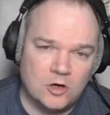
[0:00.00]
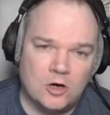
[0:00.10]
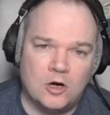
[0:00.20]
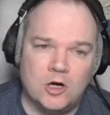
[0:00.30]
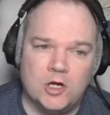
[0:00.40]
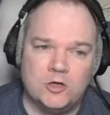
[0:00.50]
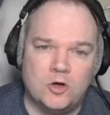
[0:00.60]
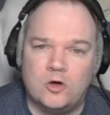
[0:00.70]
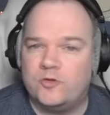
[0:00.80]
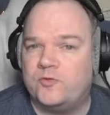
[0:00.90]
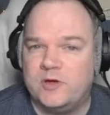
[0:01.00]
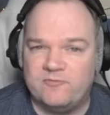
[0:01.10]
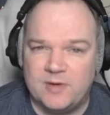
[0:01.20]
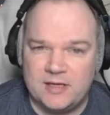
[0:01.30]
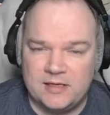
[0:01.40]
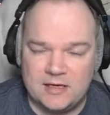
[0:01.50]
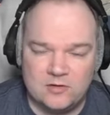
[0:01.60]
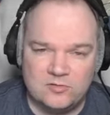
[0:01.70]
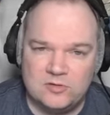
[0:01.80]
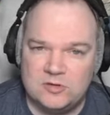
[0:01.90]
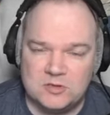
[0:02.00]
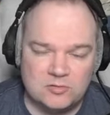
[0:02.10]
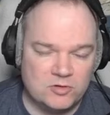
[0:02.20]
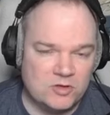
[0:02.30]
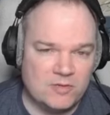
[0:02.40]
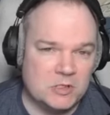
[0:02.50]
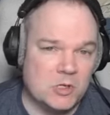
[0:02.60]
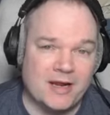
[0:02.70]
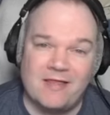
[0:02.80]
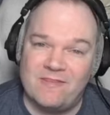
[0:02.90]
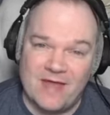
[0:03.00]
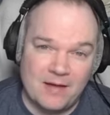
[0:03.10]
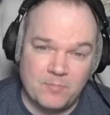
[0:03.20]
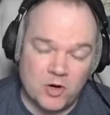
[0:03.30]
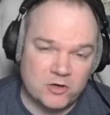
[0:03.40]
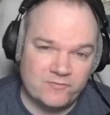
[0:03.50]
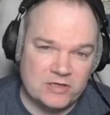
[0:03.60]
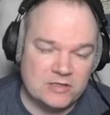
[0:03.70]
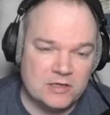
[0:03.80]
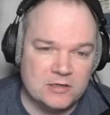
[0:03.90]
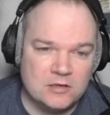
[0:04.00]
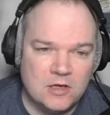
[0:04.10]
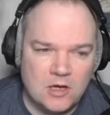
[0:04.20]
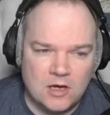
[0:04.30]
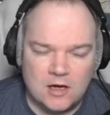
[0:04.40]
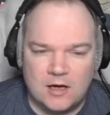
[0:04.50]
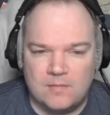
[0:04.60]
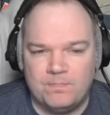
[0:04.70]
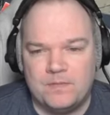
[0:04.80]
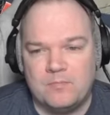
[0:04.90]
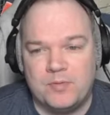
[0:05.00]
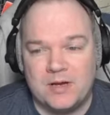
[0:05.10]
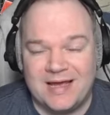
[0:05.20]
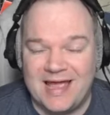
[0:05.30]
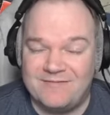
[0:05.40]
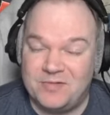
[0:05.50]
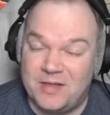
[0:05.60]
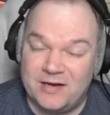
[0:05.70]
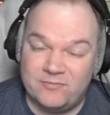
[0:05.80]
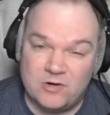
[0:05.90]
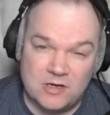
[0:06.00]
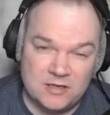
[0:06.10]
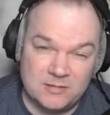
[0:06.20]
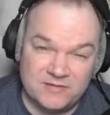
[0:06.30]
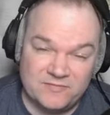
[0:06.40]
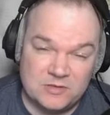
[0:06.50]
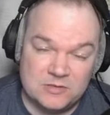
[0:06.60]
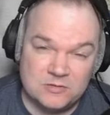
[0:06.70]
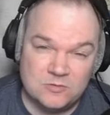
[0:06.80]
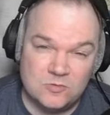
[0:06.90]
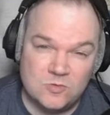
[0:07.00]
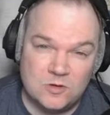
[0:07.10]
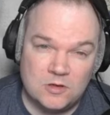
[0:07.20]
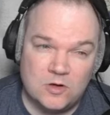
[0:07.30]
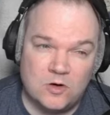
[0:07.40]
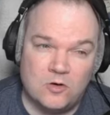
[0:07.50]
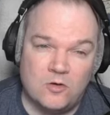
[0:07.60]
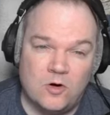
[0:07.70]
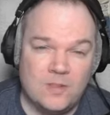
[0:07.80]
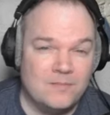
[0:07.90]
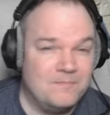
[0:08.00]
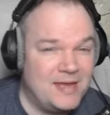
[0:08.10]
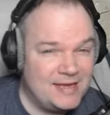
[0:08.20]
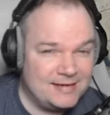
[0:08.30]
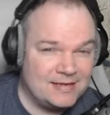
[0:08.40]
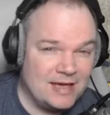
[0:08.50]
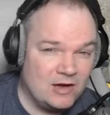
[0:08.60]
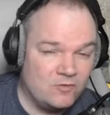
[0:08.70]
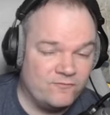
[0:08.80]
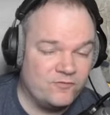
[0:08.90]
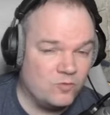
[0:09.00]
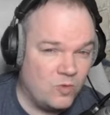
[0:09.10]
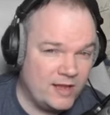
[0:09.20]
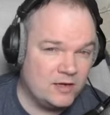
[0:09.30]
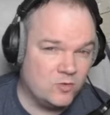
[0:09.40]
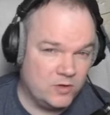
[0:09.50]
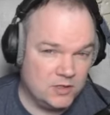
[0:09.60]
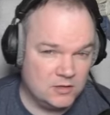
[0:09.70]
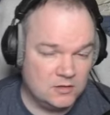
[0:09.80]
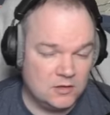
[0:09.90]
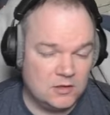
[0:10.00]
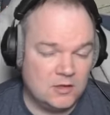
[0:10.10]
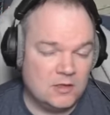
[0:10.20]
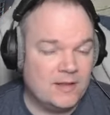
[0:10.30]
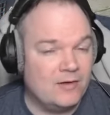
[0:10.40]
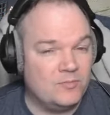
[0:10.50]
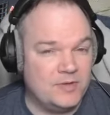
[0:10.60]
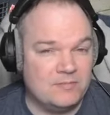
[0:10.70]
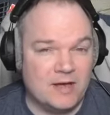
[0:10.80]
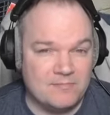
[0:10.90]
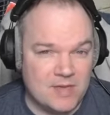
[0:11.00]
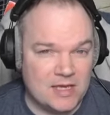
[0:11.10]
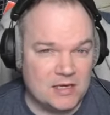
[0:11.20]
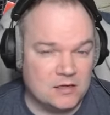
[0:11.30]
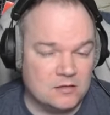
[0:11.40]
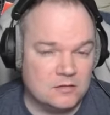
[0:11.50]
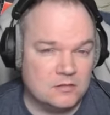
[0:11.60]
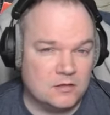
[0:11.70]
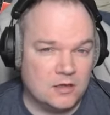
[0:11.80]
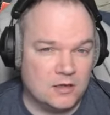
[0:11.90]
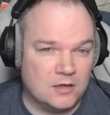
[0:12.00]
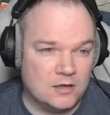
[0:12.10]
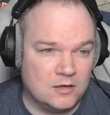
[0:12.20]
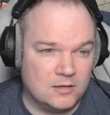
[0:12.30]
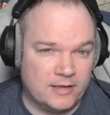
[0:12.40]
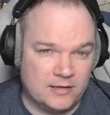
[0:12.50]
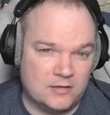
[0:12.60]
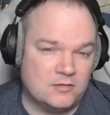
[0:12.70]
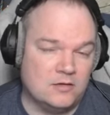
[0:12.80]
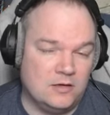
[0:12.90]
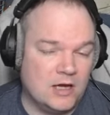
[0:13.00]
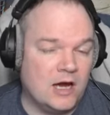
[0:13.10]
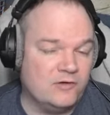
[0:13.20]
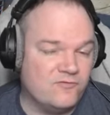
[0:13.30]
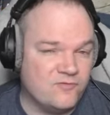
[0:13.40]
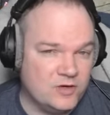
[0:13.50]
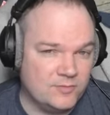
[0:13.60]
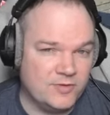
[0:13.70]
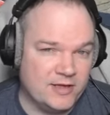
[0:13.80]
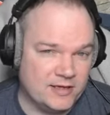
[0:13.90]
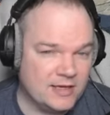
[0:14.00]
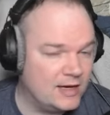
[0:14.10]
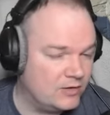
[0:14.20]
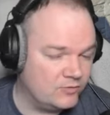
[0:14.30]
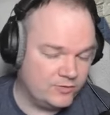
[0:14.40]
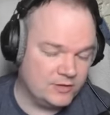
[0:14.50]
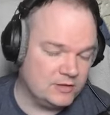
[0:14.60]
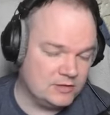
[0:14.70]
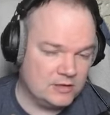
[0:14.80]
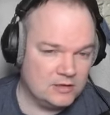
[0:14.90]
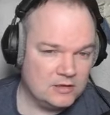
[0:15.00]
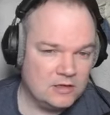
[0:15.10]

on all three of my accounts. Just wanted to make sure I got that part of it done. but I have a lot of grinding left to do on the main account for White Queen. That would be my main, uh, like, non-free-to-play account that... that